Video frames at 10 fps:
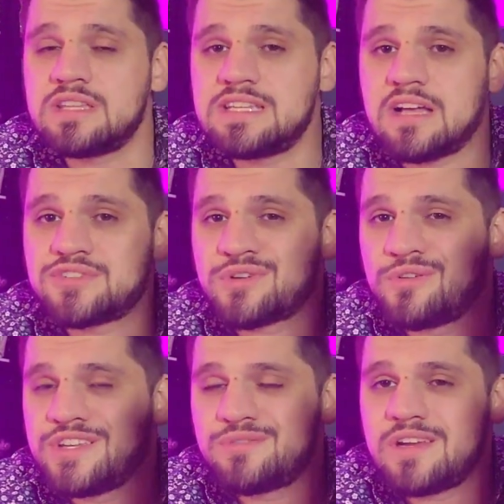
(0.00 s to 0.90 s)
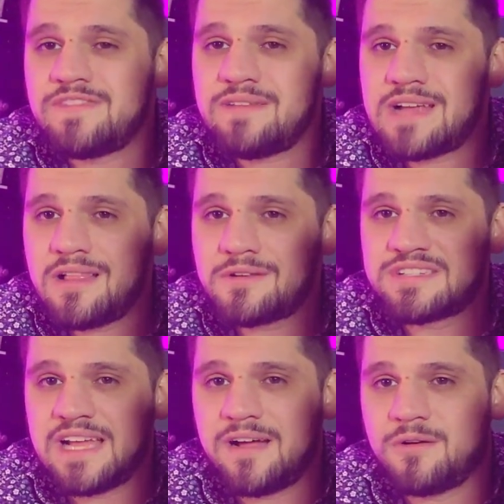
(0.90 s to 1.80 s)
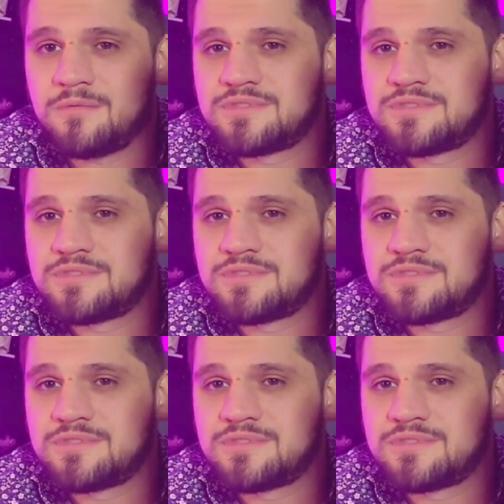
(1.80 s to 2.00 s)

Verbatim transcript: the dolls are only $25 now.